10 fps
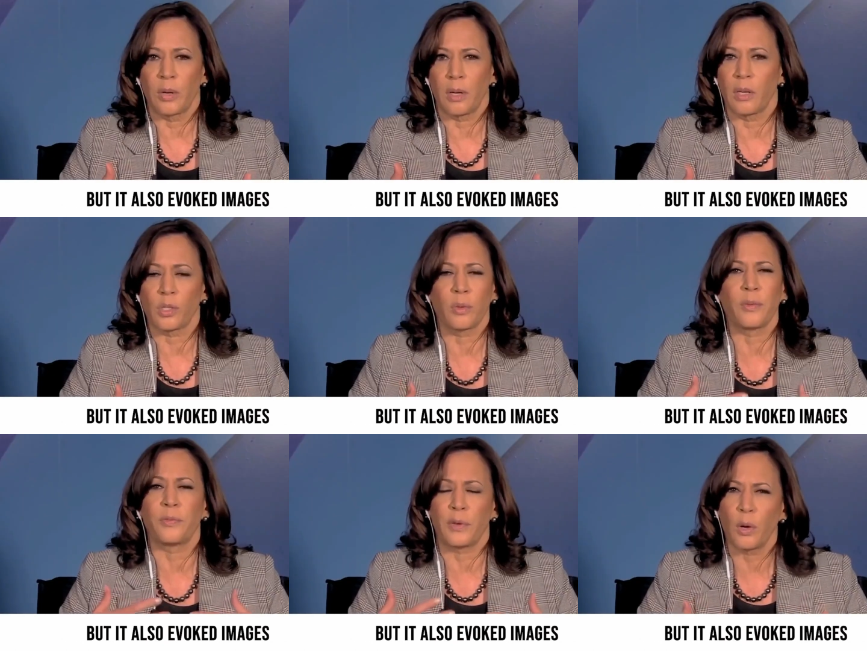It also
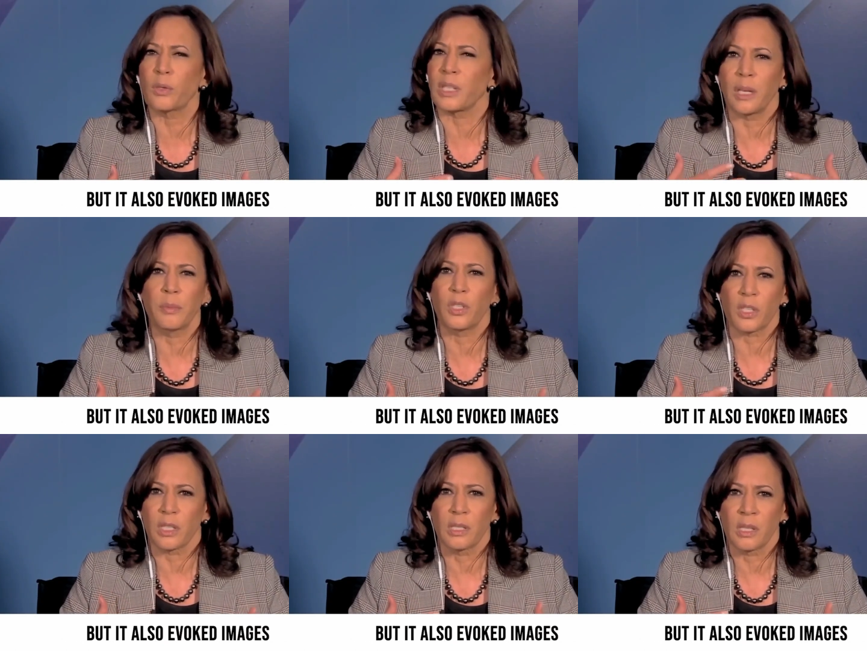evoked
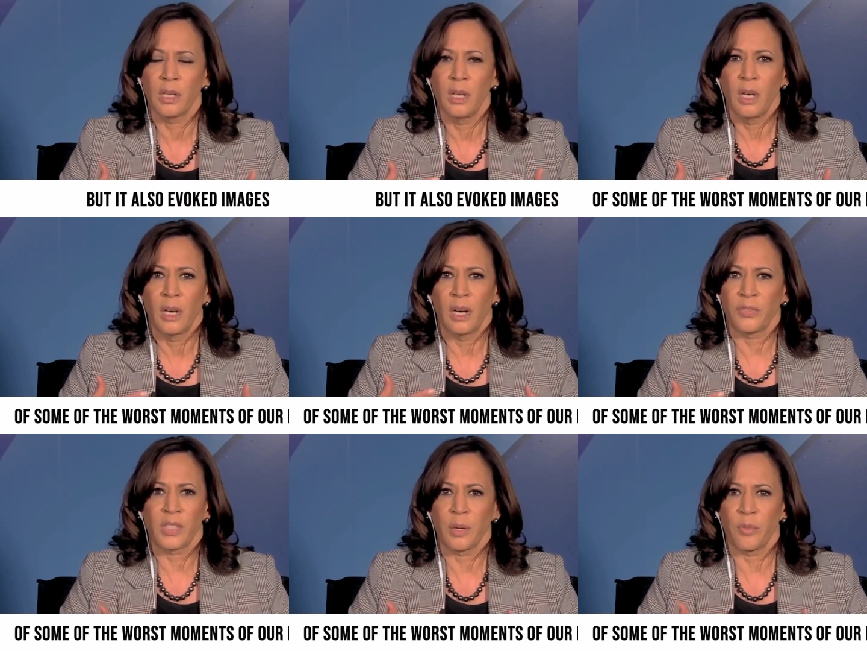images of
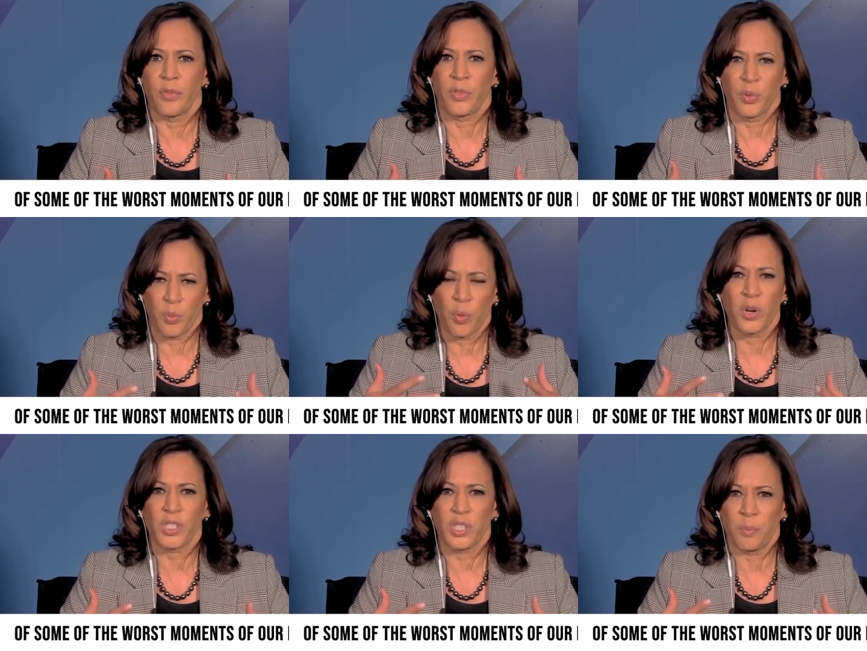some of the
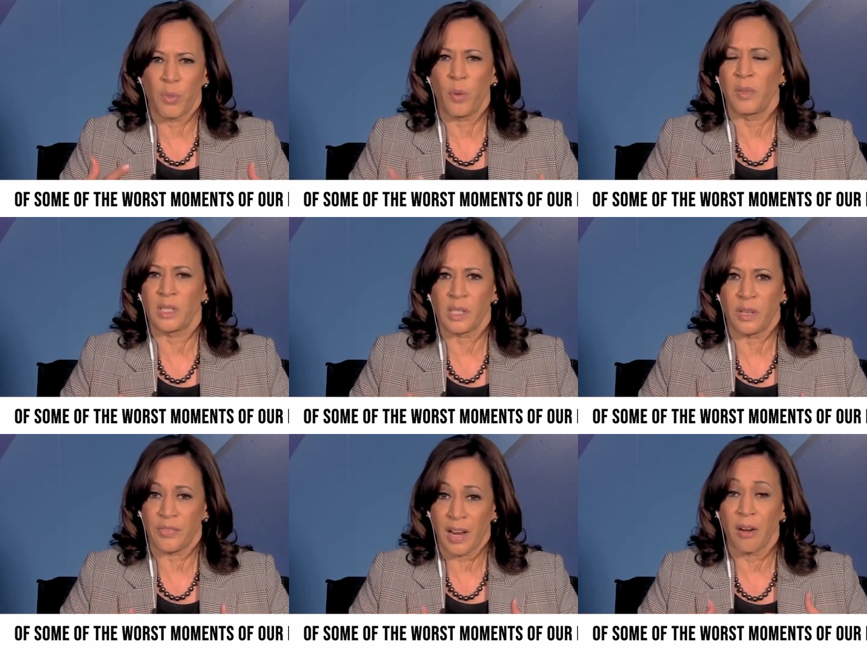worst moments
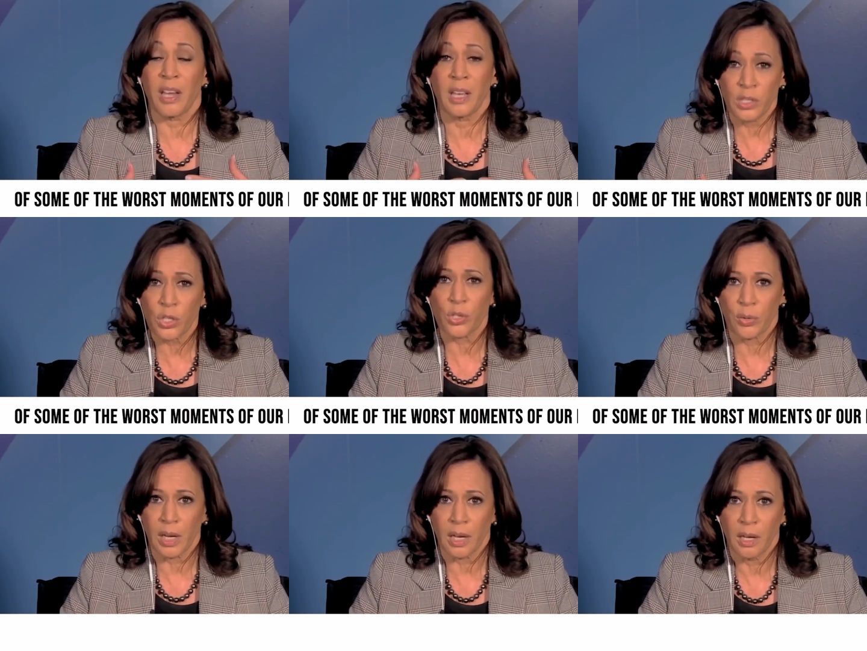of our
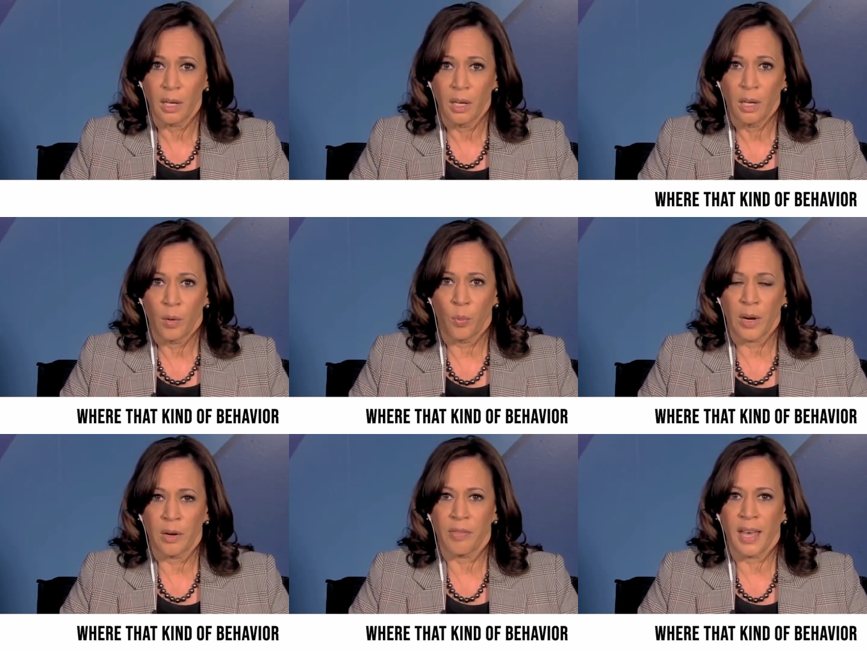history,
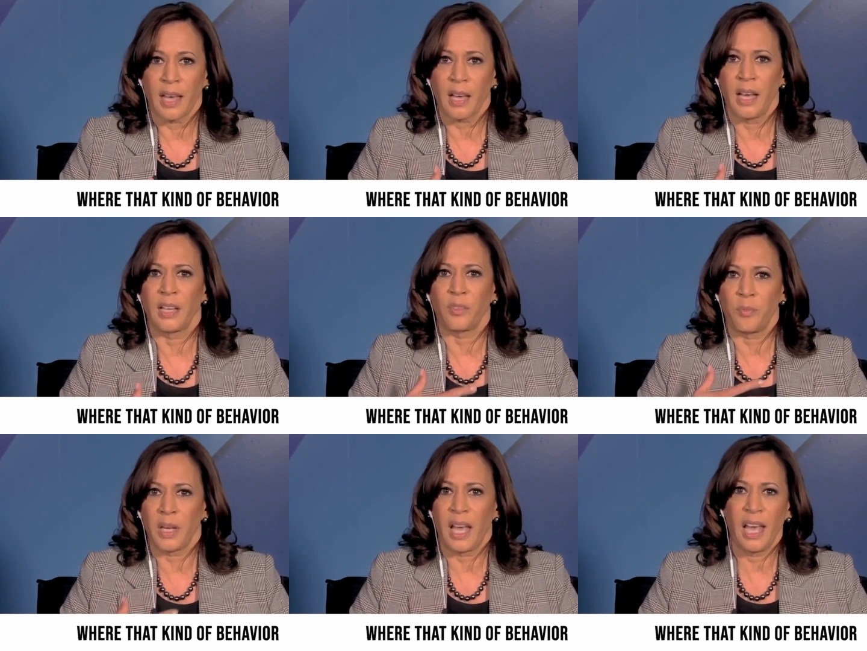where that kind of
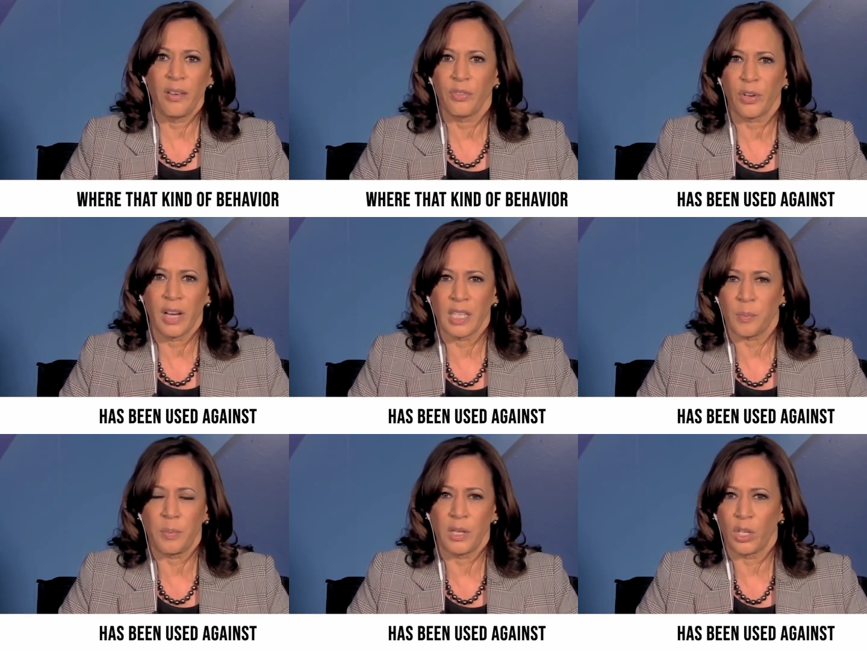behavior has
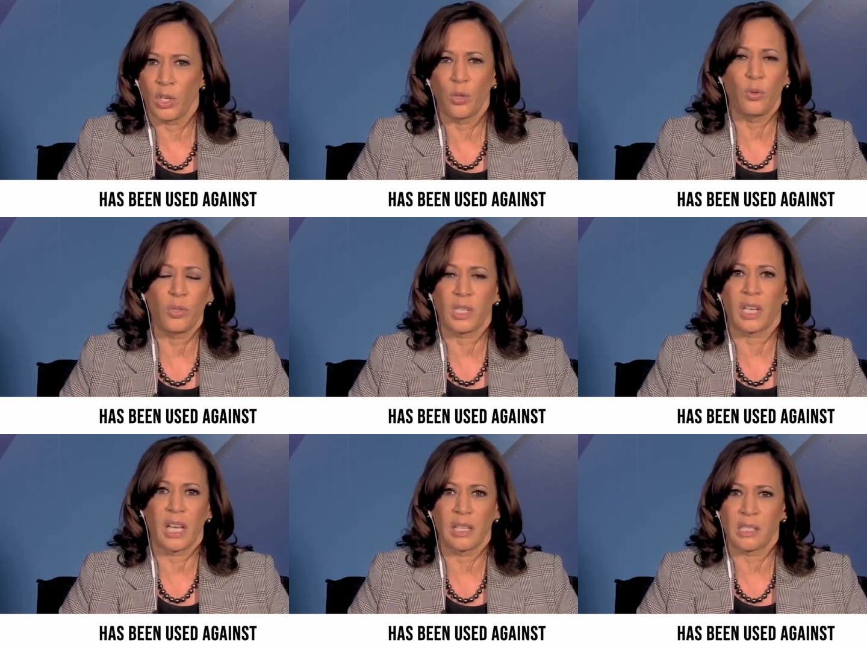been used
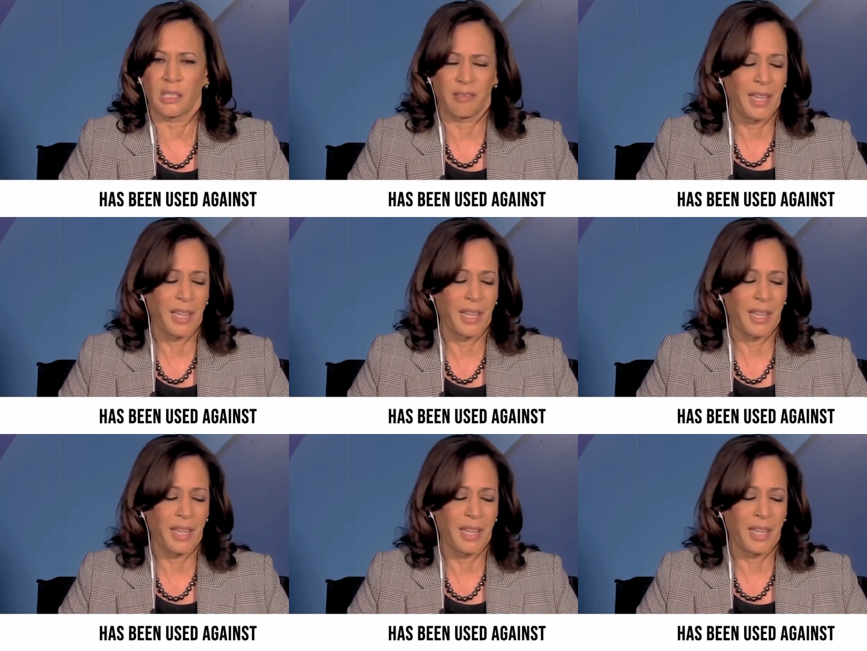against